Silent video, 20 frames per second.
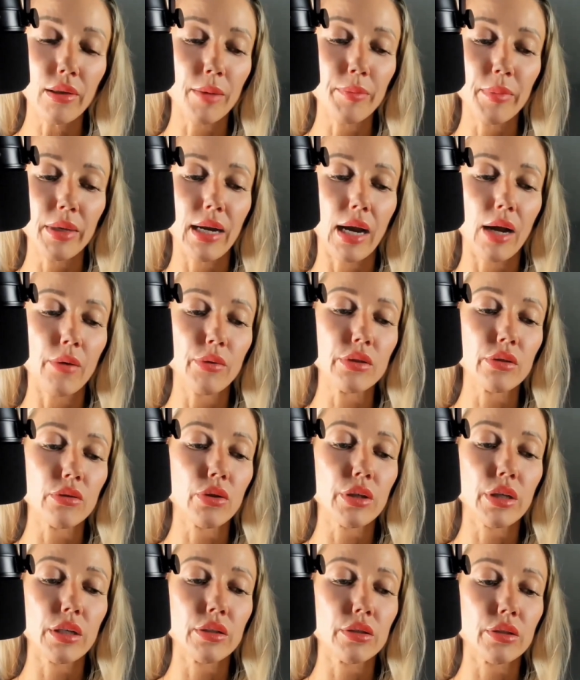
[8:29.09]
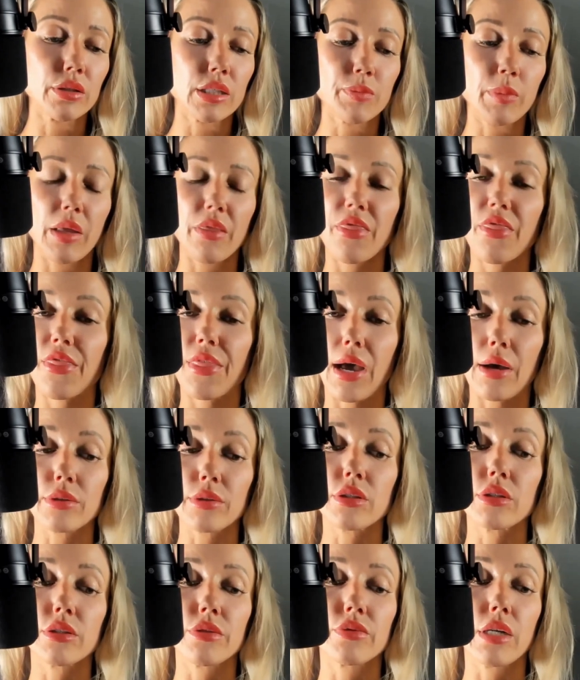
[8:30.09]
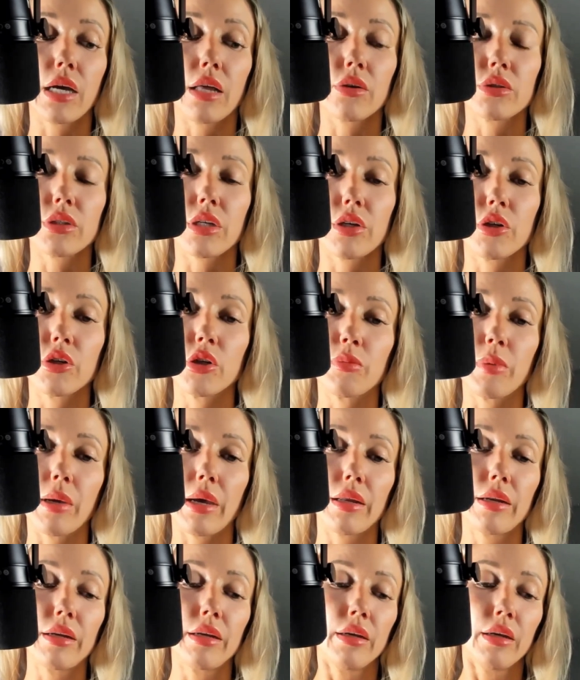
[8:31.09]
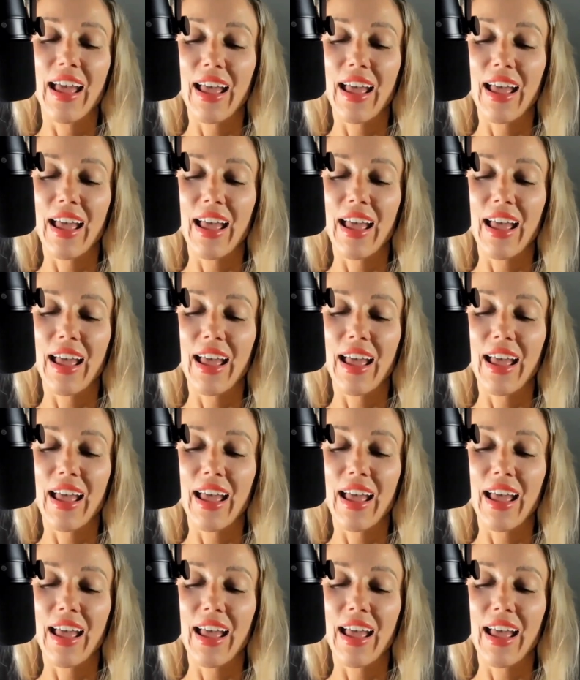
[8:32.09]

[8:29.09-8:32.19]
I mean, I wasn't looking to spend thousands of dollars on a new bed,